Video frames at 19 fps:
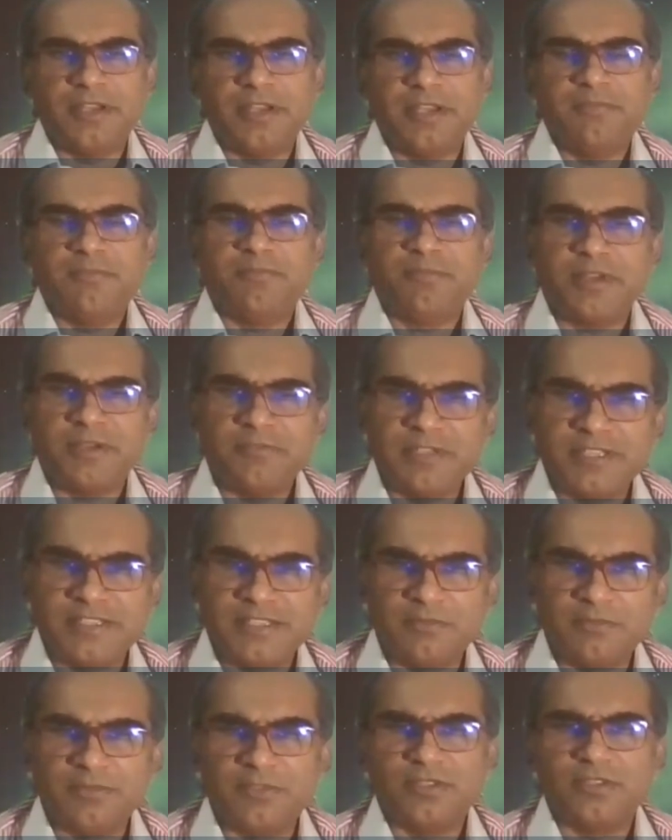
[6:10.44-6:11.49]

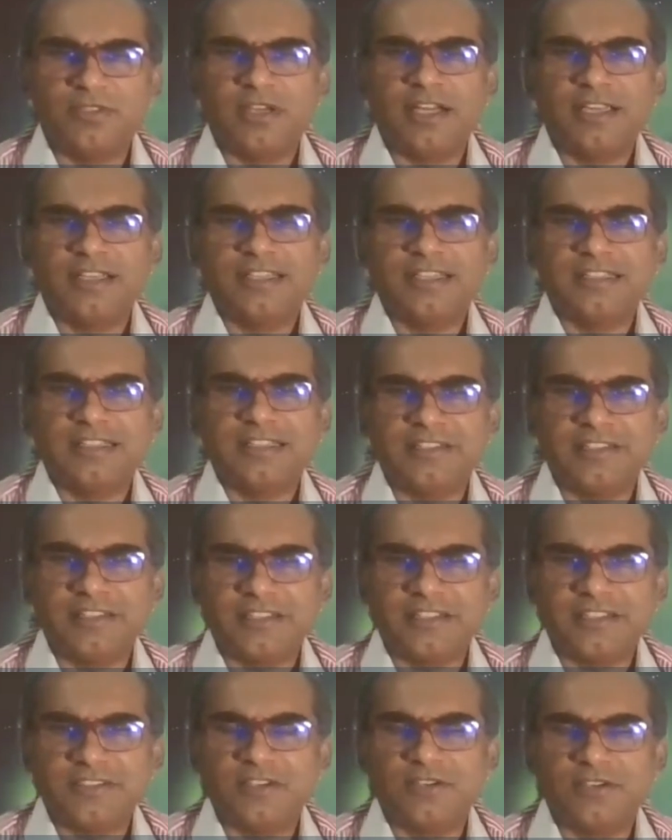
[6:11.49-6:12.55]
impermissible under the
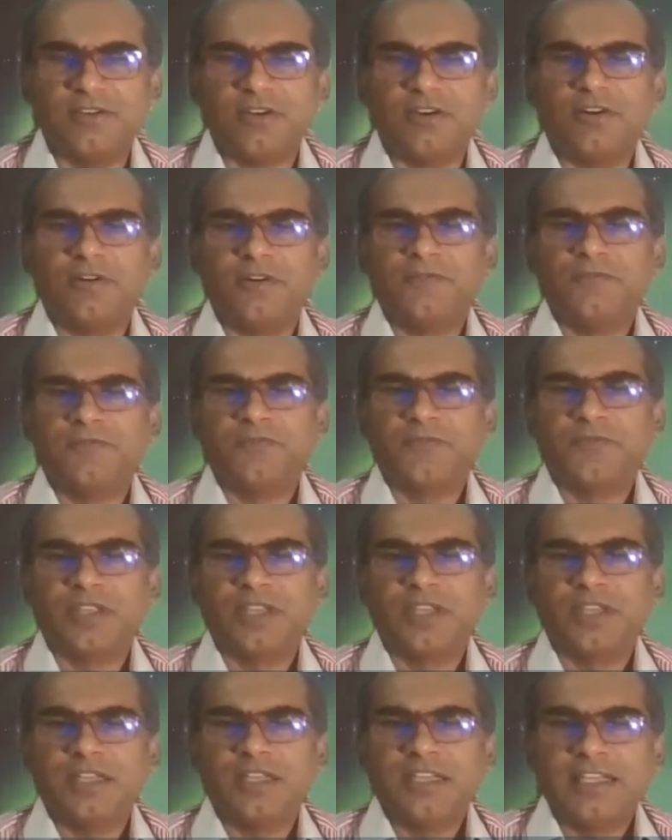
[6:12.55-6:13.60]
international law
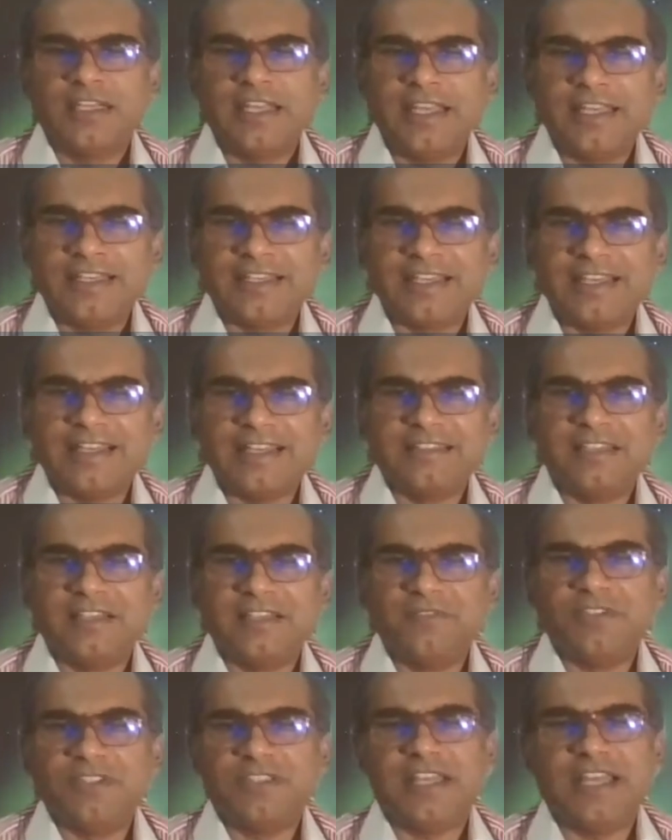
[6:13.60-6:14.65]
in
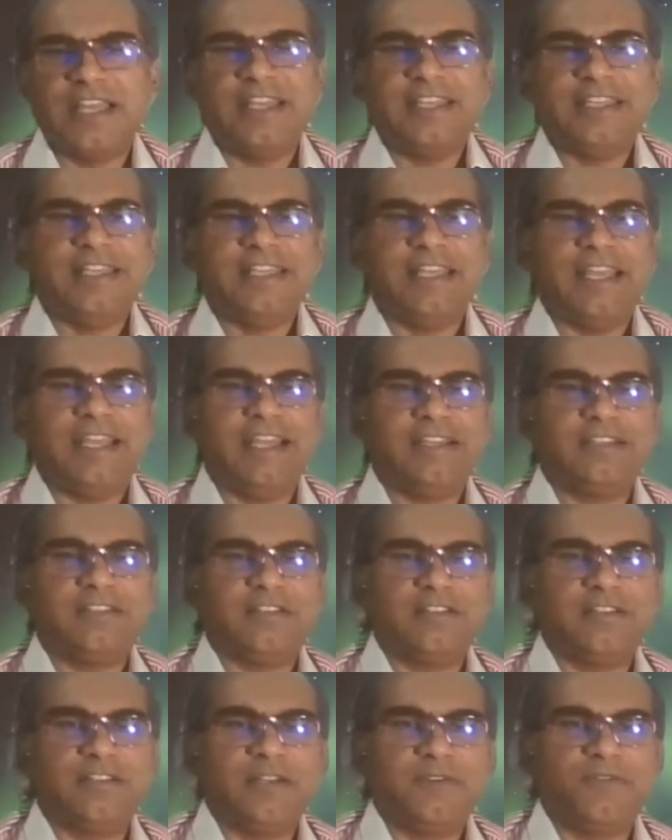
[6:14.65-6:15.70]
connection with any act
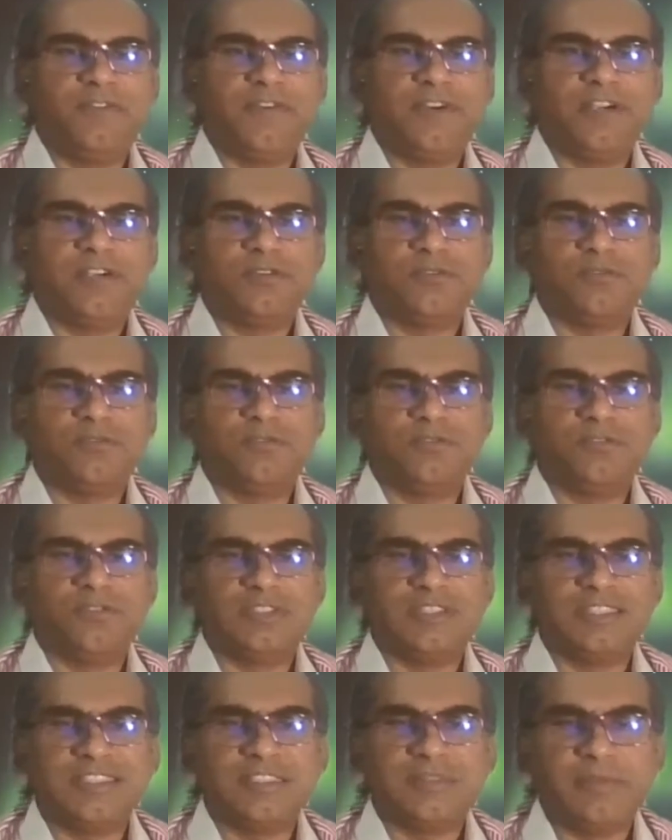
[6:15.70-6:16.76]
referred to
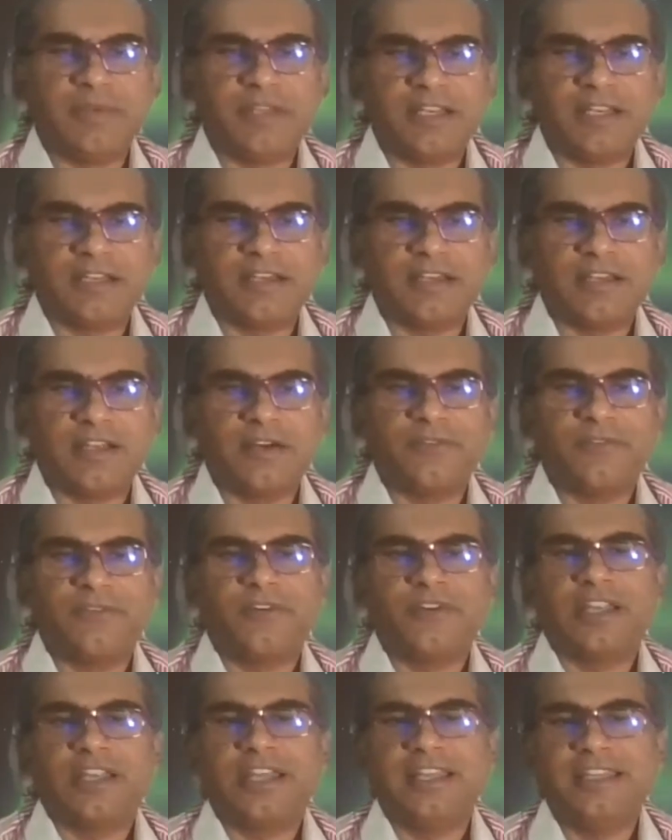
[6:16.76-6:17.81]
this paragraph
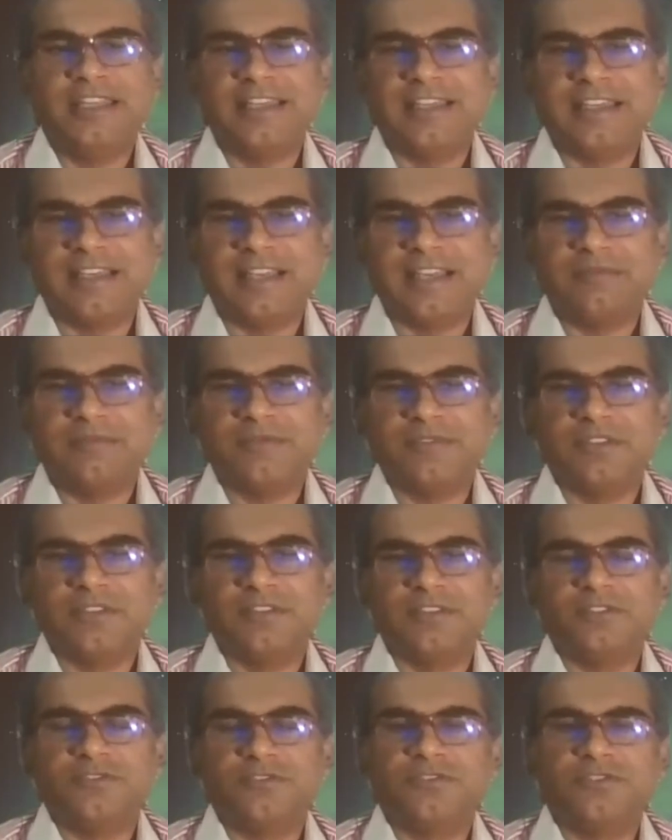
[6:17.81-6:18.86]
or any crime within
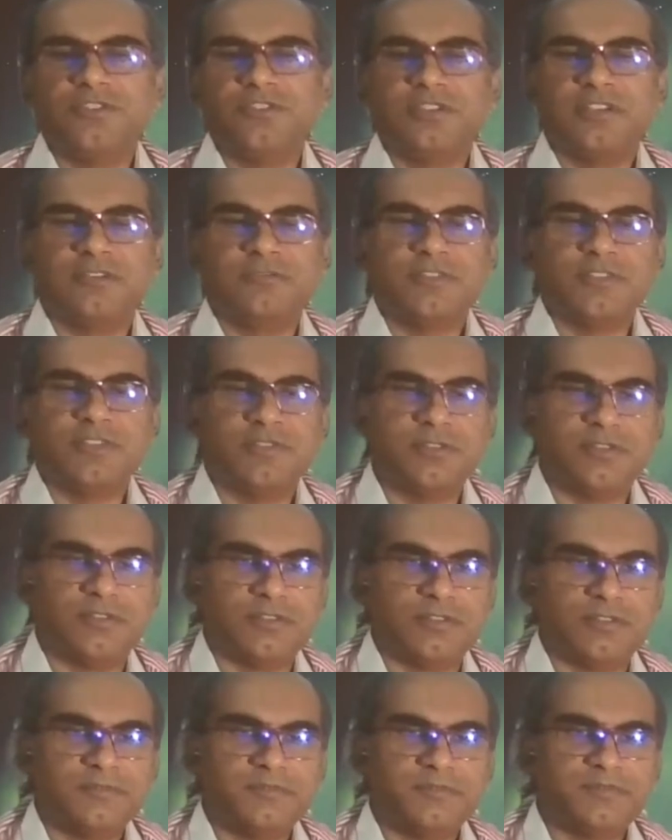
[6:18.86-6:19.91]
the jurisdiction of the court.